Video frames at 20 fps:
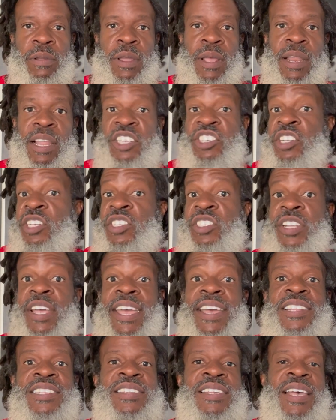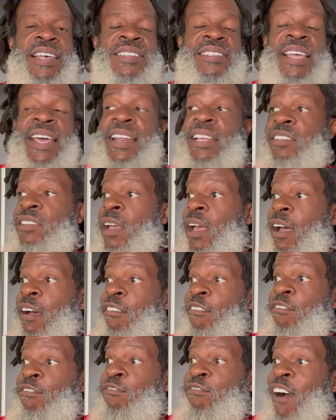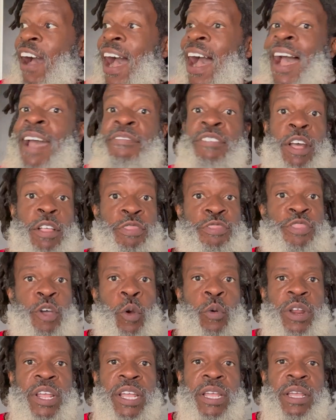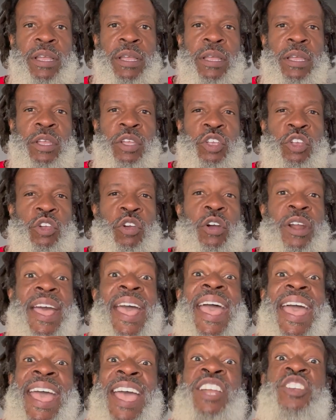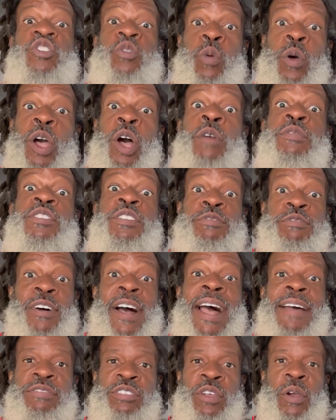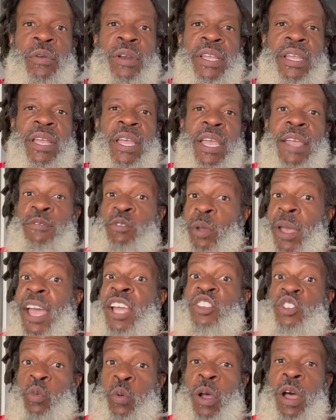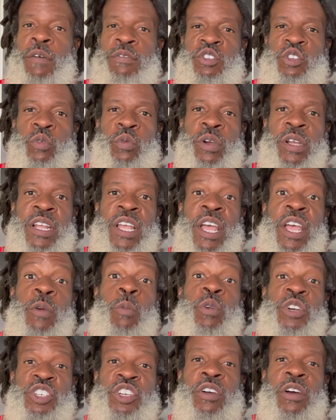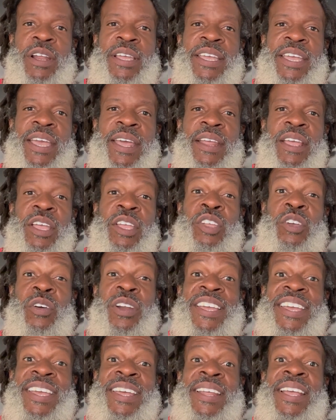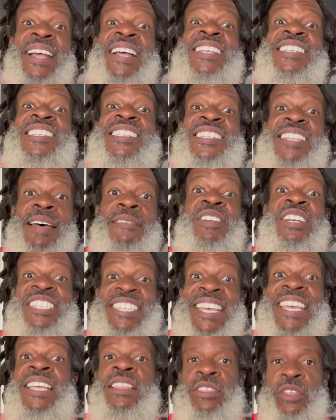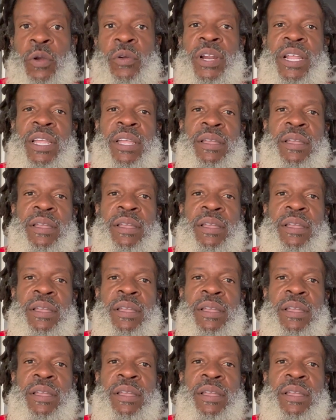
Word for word: Let's just say it says that it's 530. You're going to add 12 to 530. If you add 12 to it, what you're going to get? You're going to get 1730.